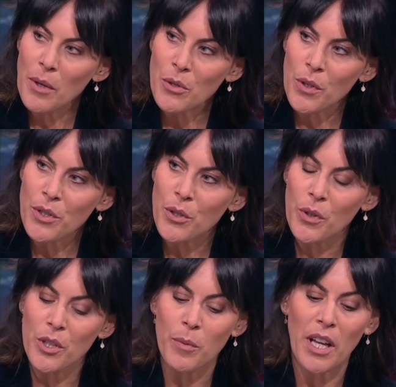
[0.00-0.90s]
door to
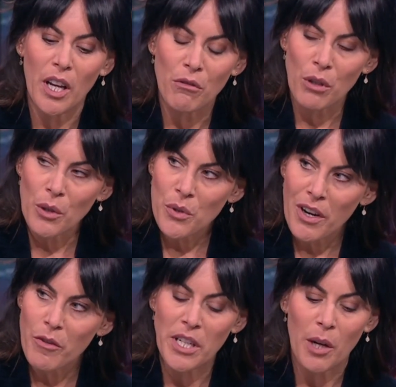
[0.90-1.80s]
door as well. I wrote to
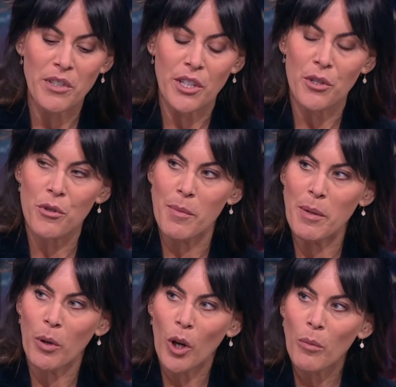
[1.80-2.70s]
everybody. I was
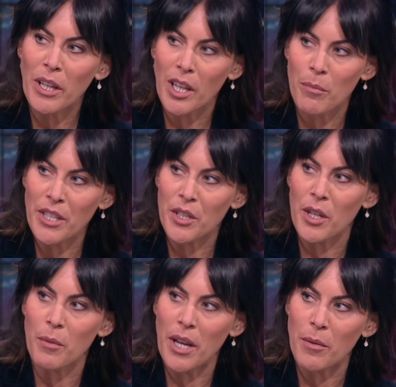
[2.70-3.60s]
extremely public in
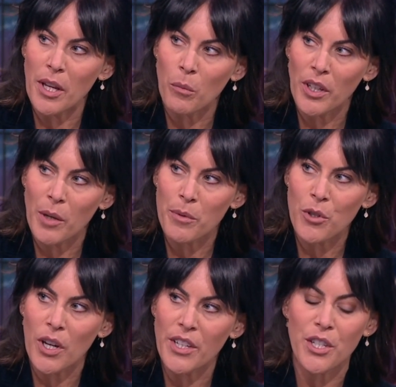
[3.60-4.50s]
what I was
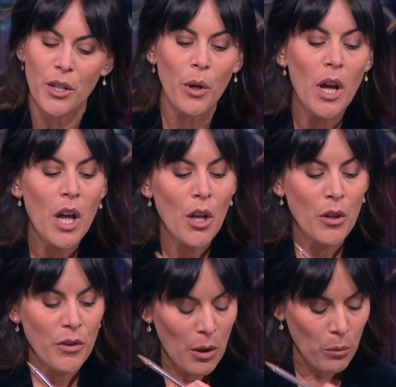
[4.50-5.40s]
trying to do.
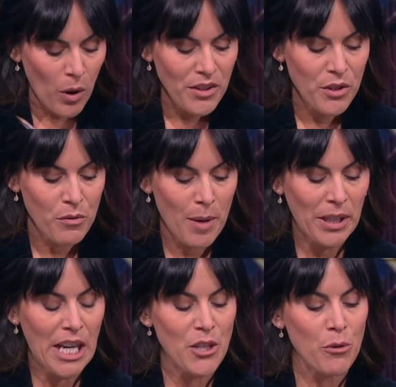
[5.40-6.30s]
That wasn't
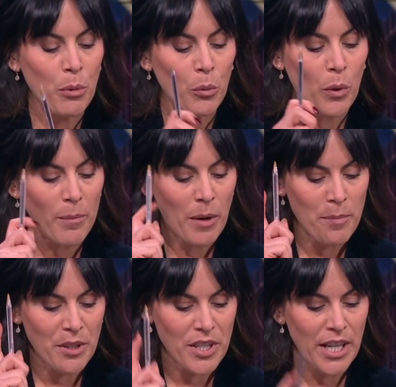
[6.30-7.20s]
replicated, but where my
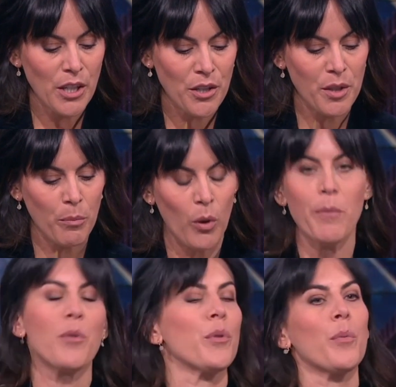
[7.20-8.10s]
particular
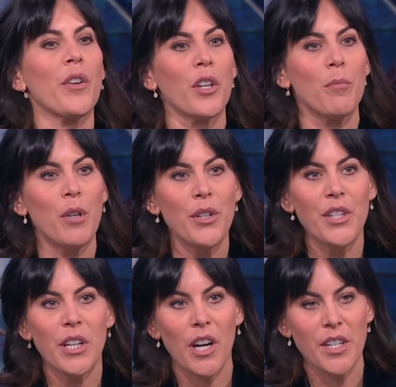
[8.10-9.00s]
disappointment was where the
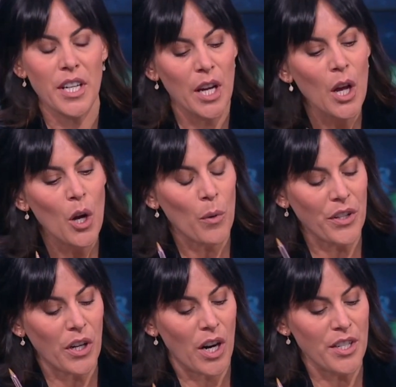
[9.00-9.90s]
community Gardaí, where
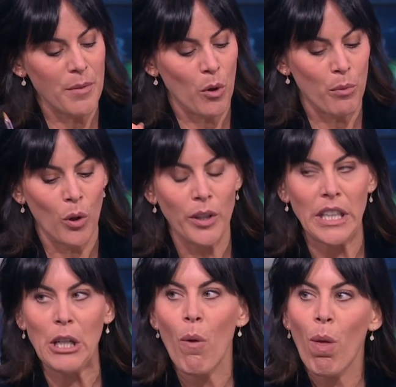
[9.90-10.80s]
the Gardaí more
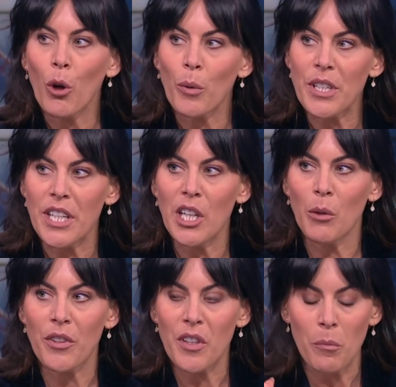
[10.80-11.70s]
broadly, who were dealing
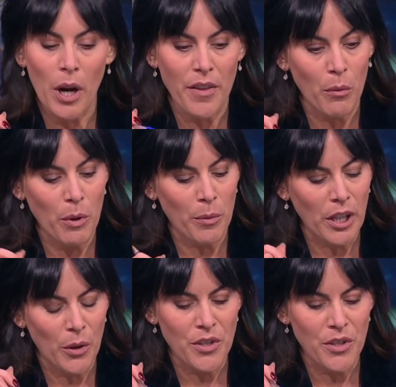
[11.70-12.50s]
with, where I think we were close